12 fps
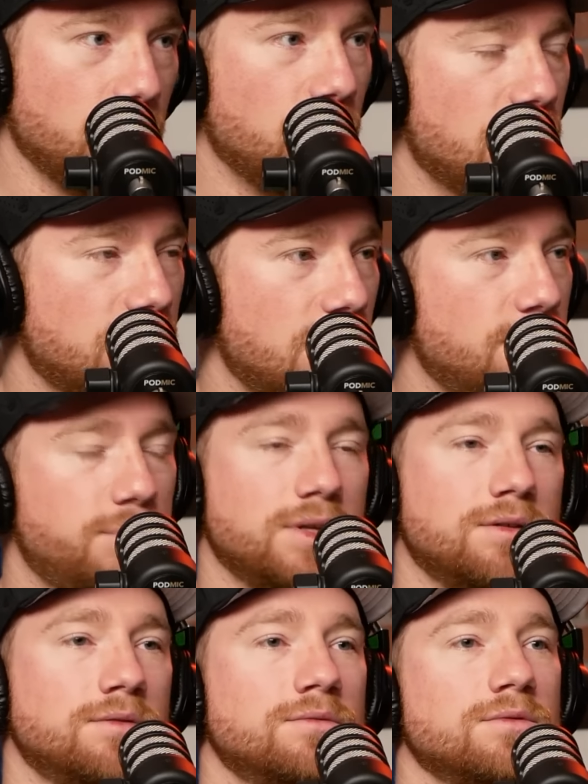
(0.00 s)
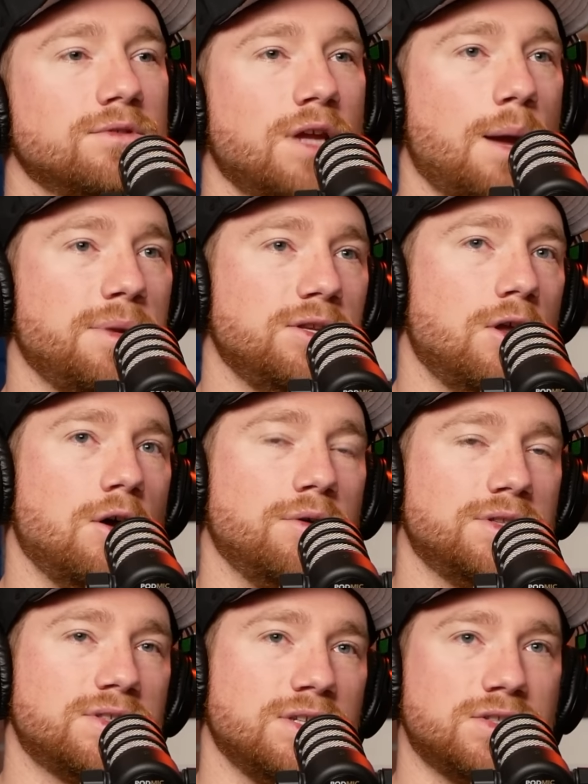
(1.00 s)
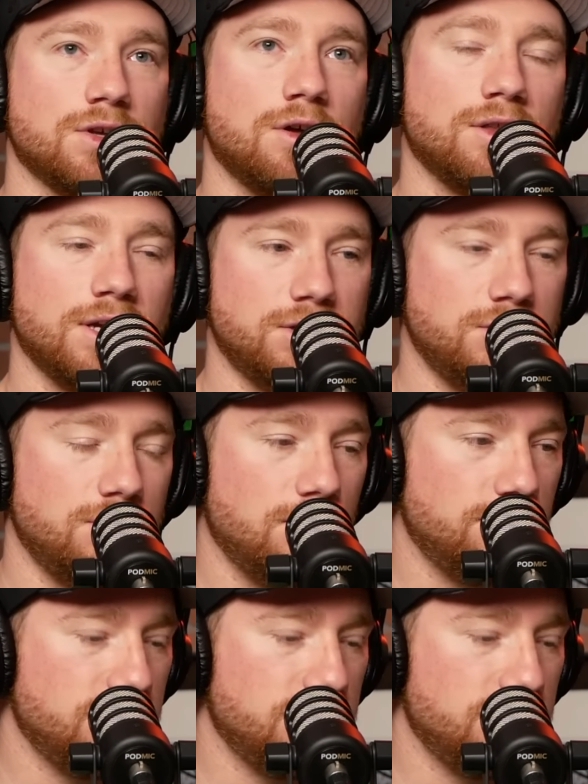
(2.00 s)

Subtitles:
can walk up and yeah. I mean, no, it's all like, you know,